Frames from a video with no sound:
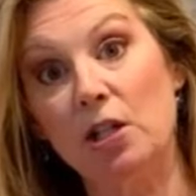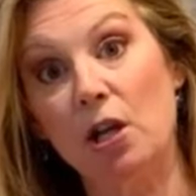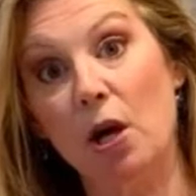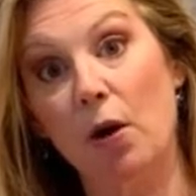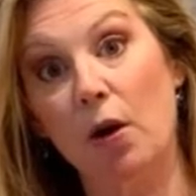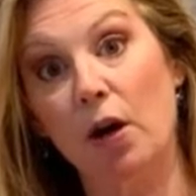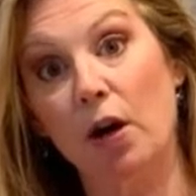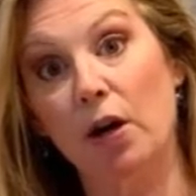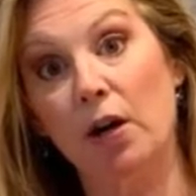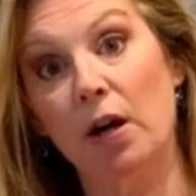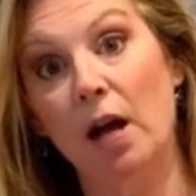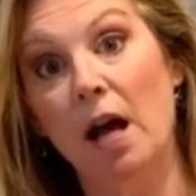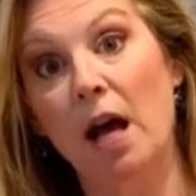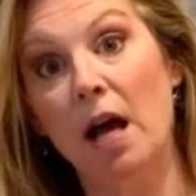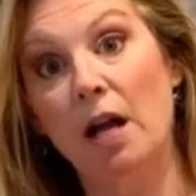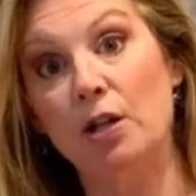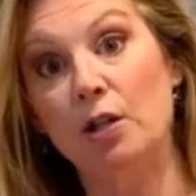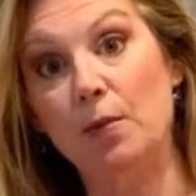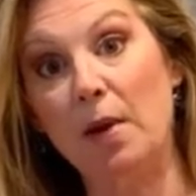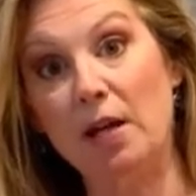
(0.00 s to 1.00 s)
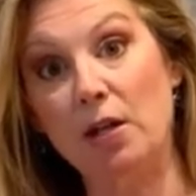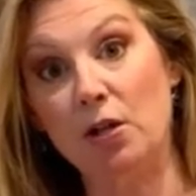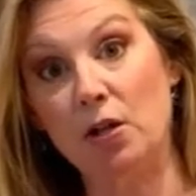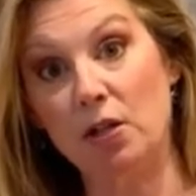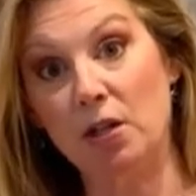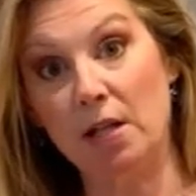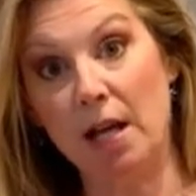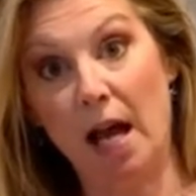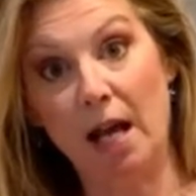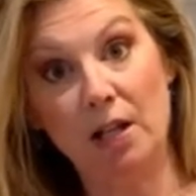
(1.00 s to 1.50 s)
yogurt. Just make sure
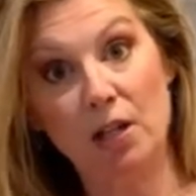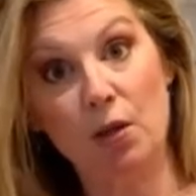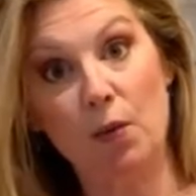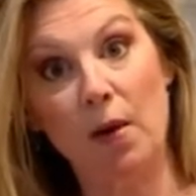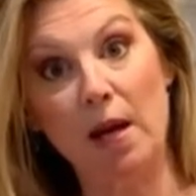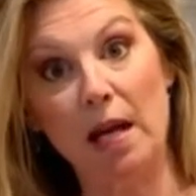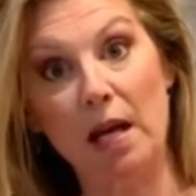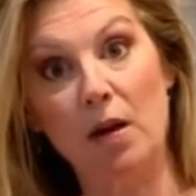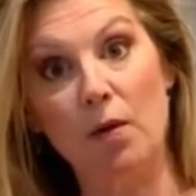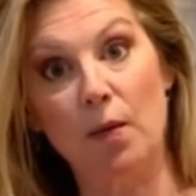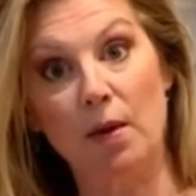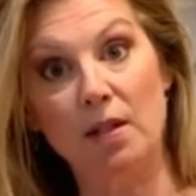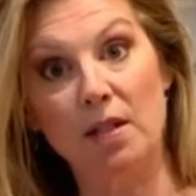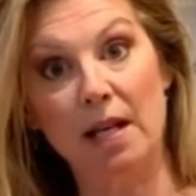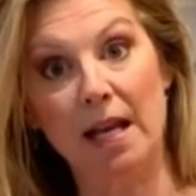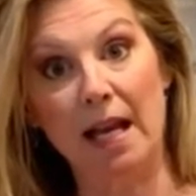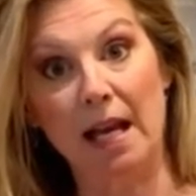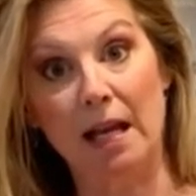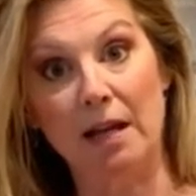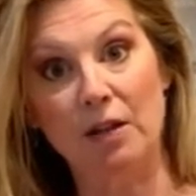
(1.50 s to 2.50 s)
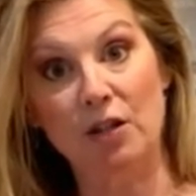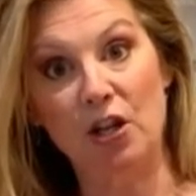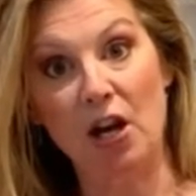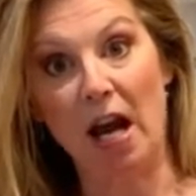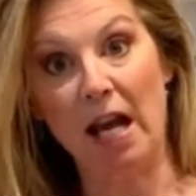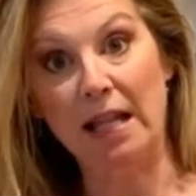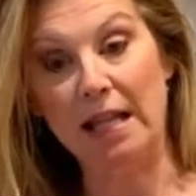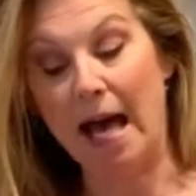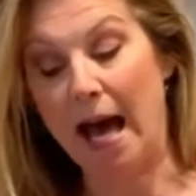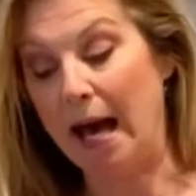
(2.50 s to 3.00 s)
it's not sweetened. Once again,
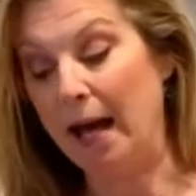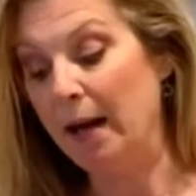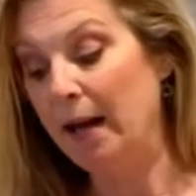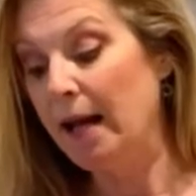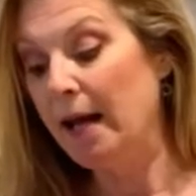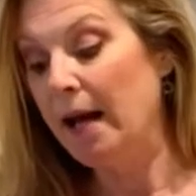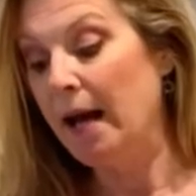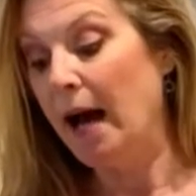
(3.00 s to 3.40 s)
check that.